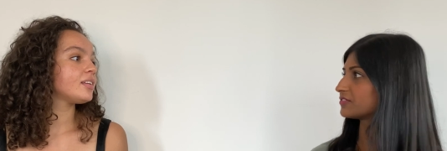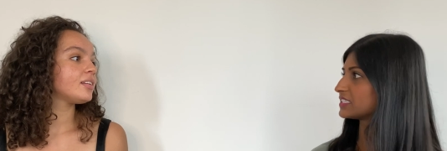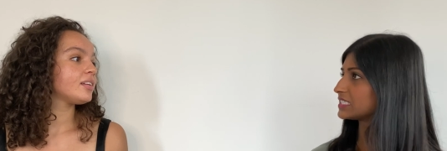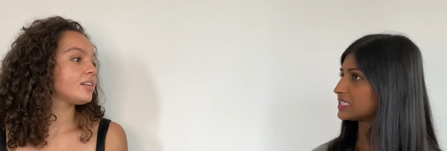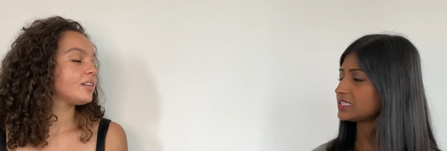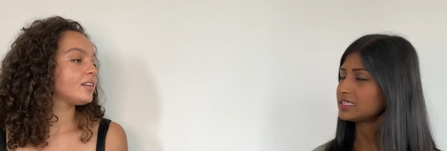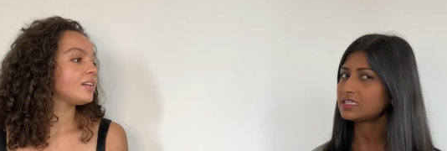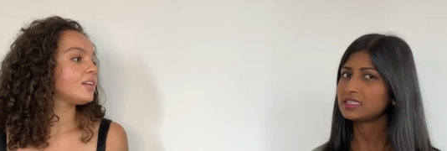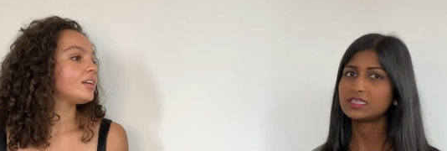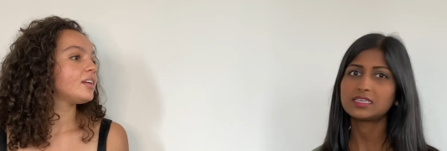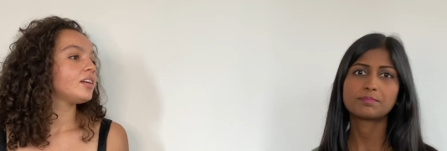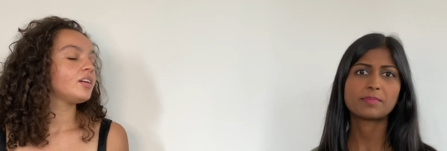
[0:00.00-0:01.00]

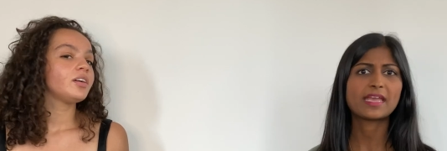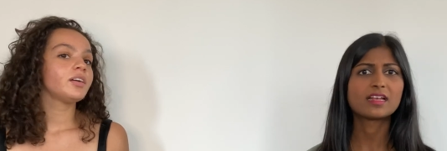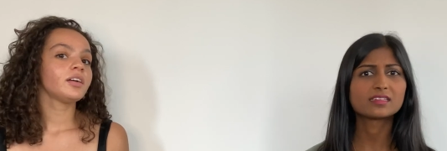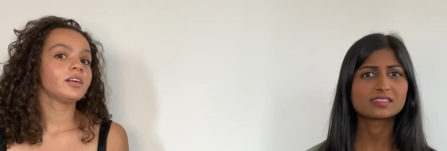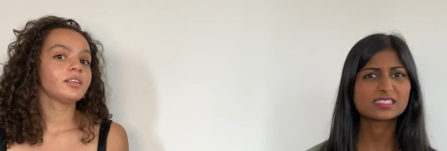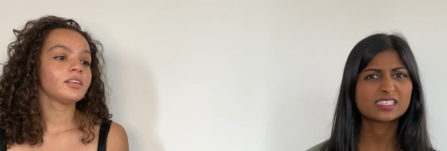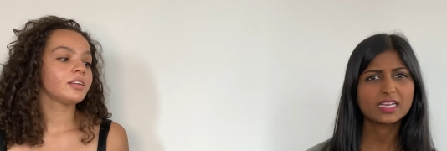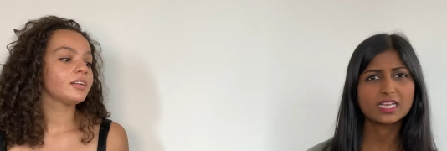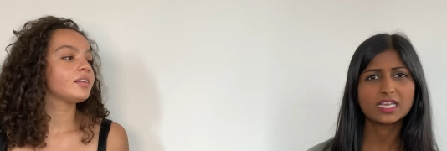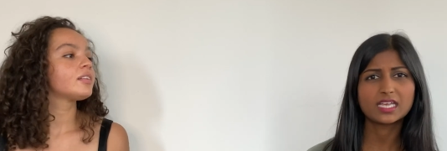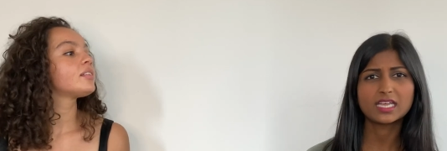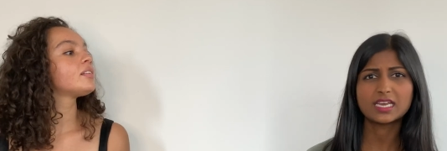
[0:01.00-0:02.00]
Speaker 1: fatigue, pale
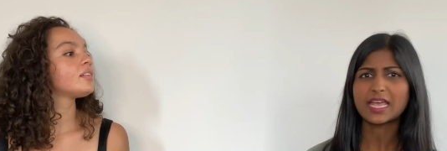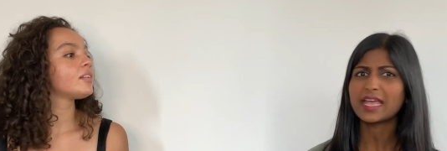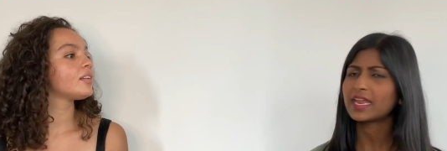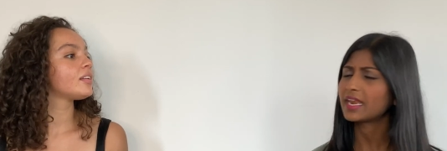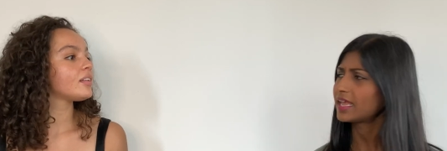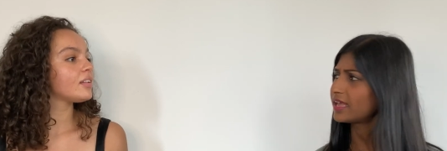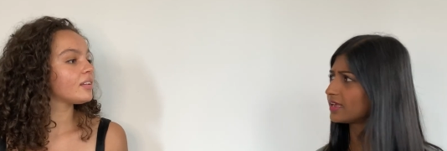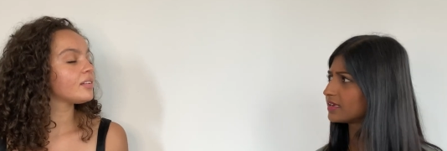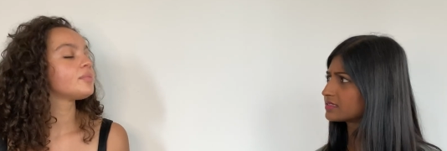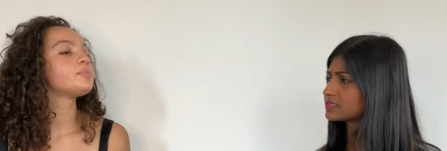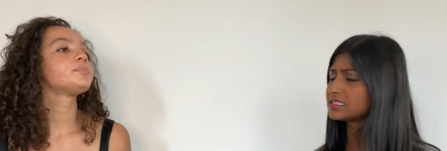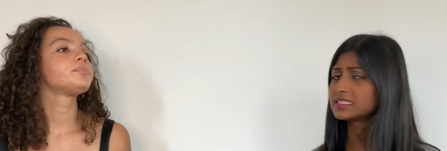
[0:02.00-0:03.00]
skin,
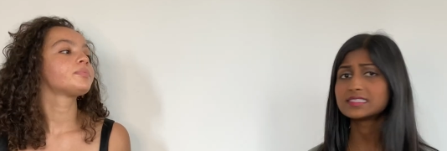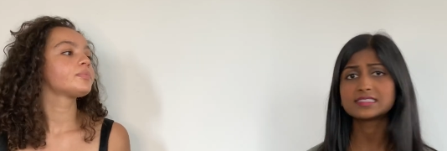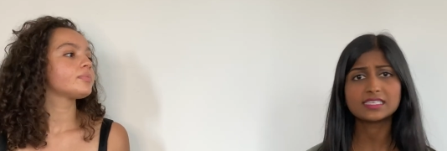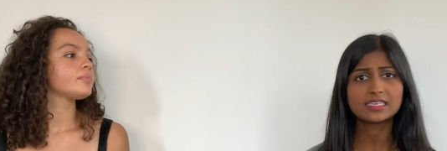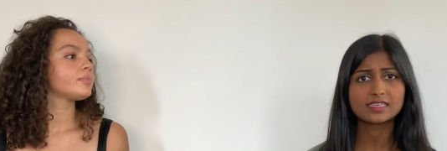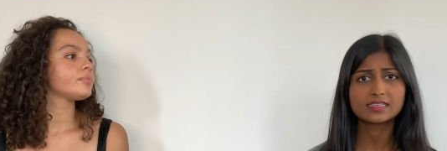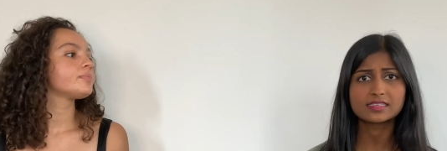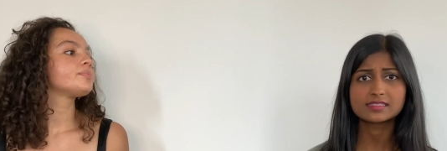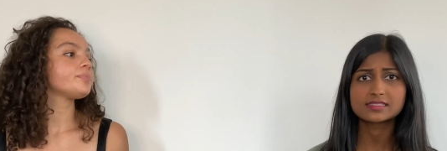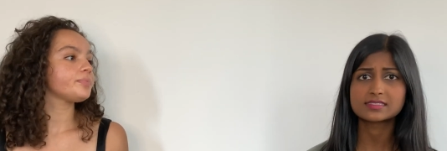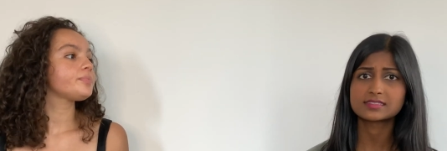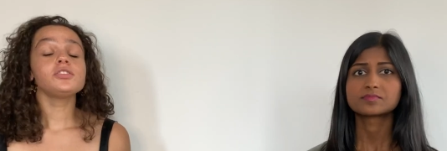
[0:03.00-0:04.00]
headaches,
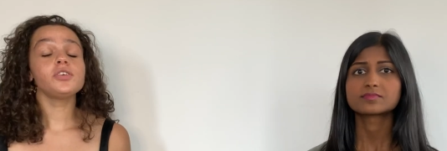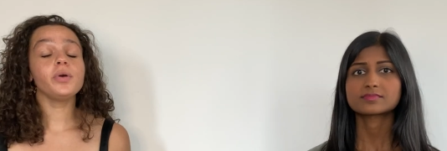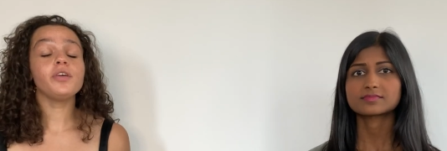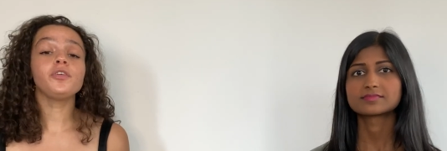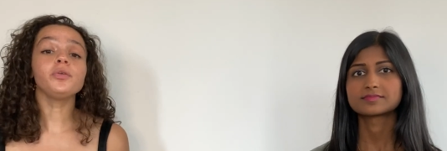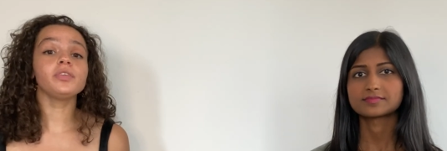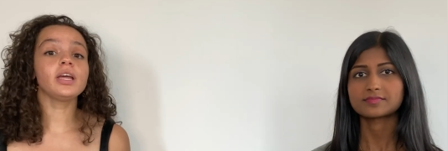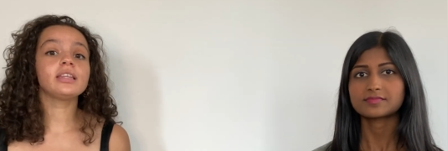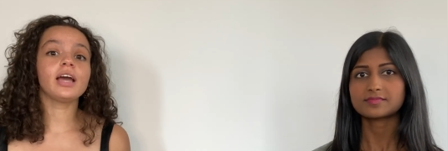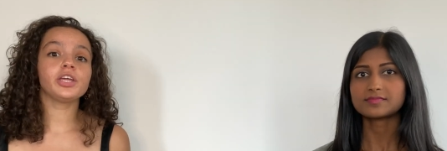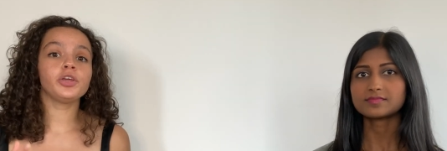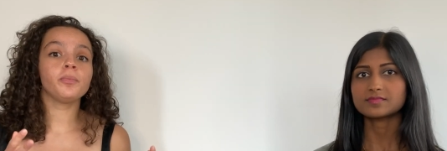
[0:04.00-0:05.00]
dizziness.
Speaker 2: So if you think
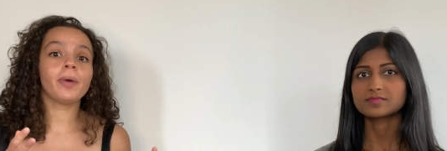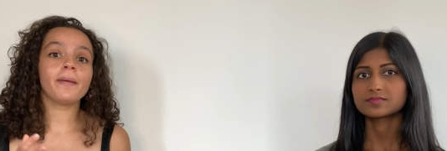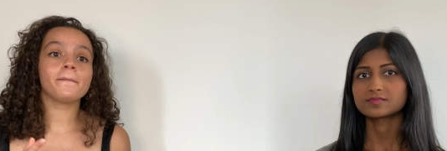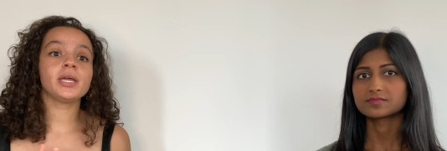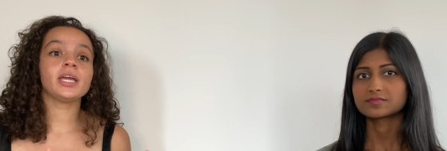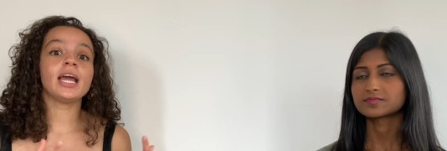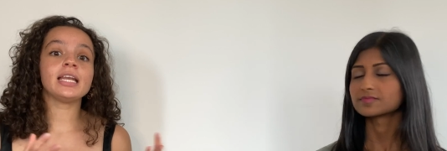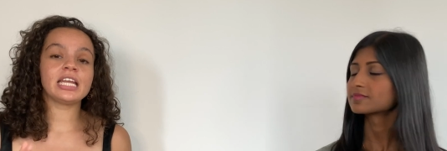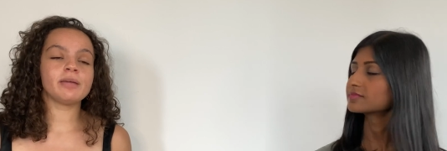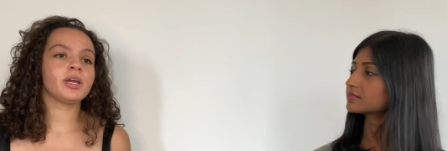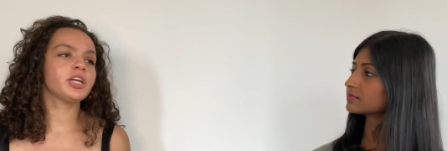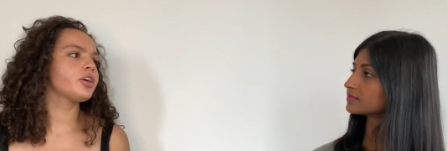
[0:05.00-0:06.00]
that you might be
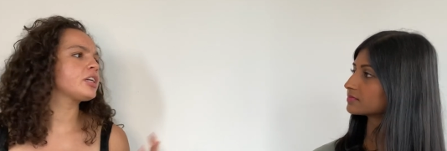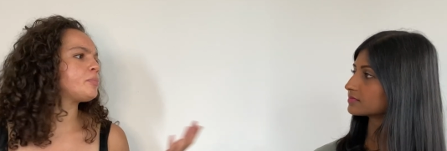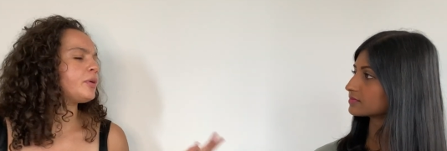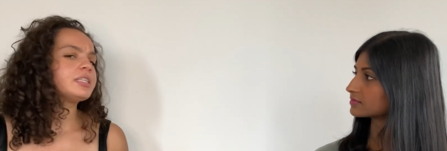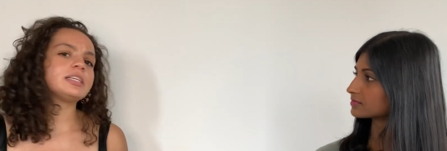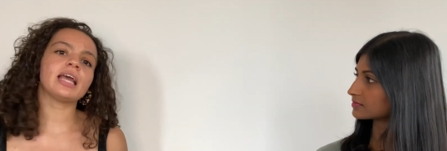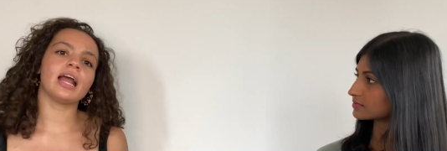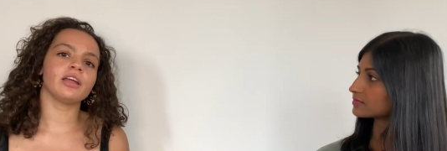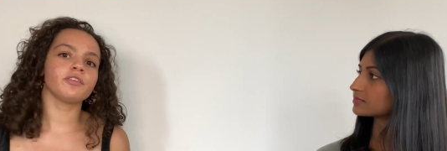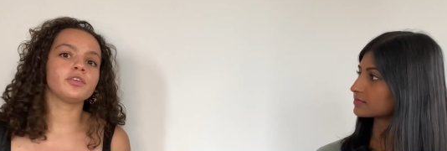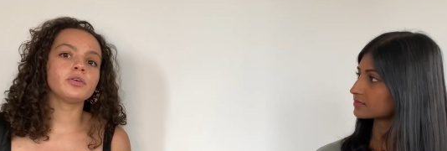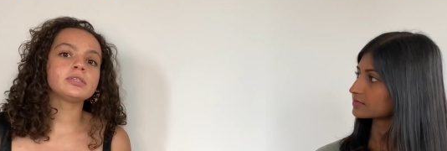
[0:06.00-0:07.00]
anemic, you're experiencing any
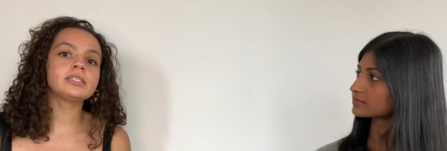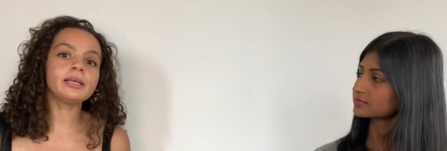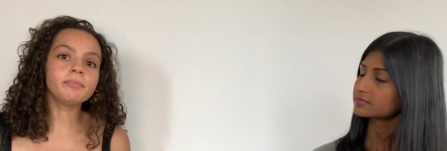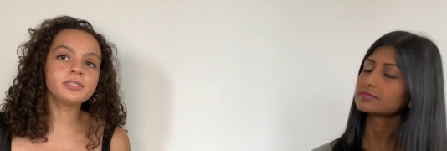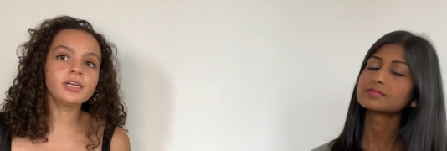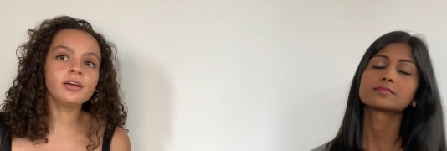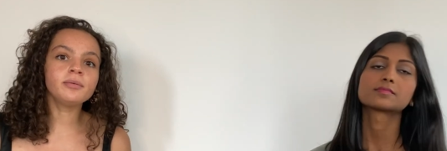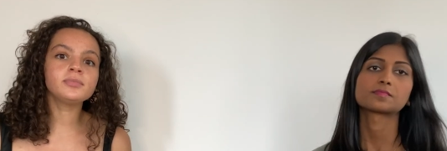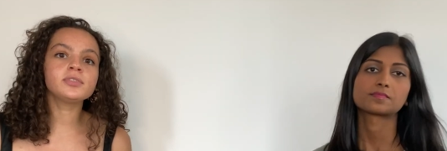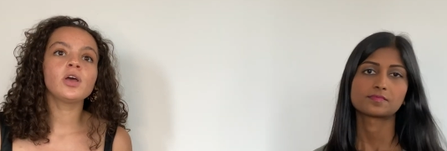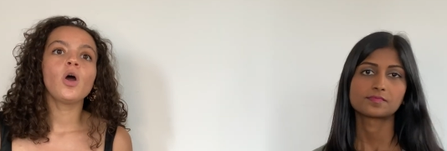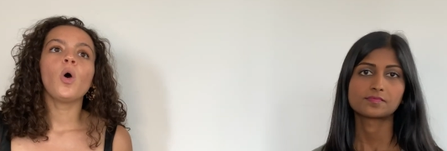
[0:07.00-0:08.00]
of those
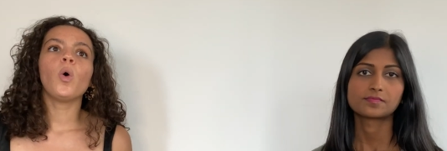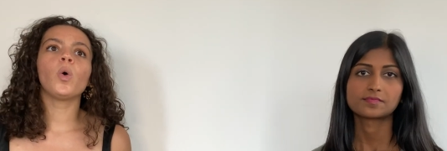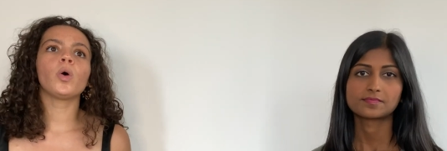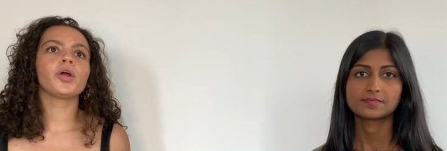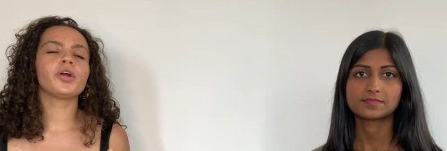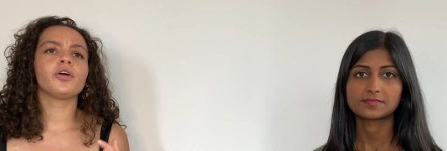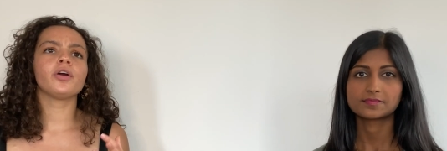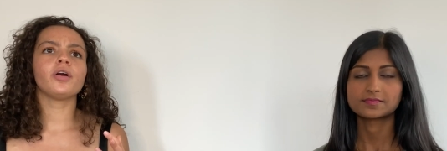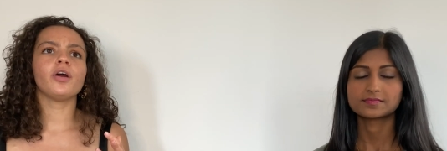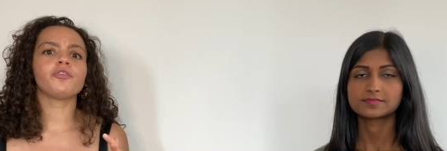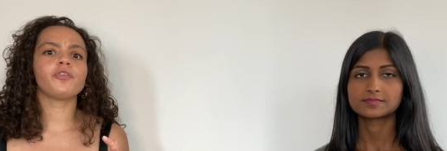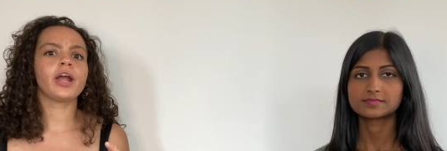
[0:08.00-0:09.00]
symptoms, or you're
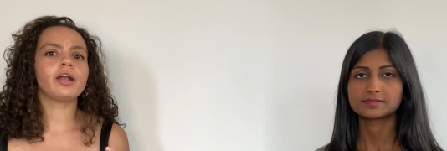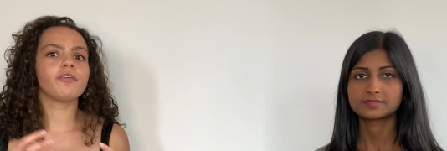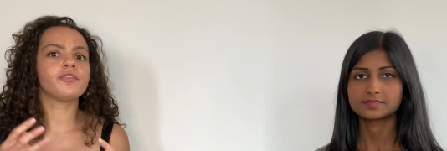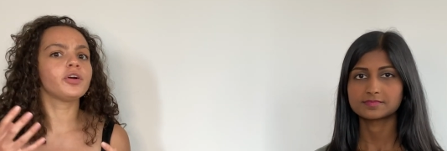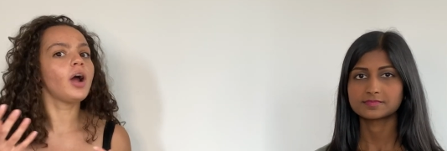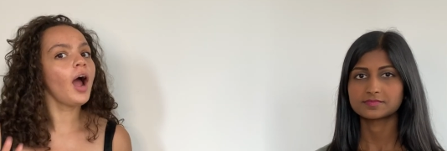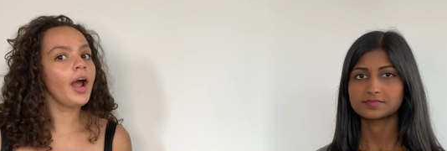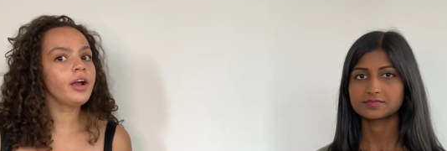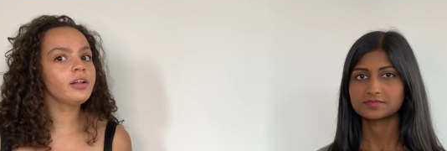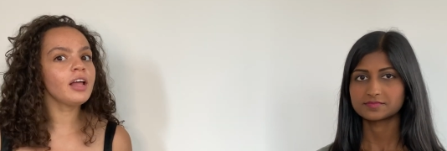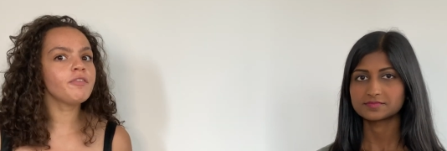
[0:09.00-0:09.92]
afraid of your iron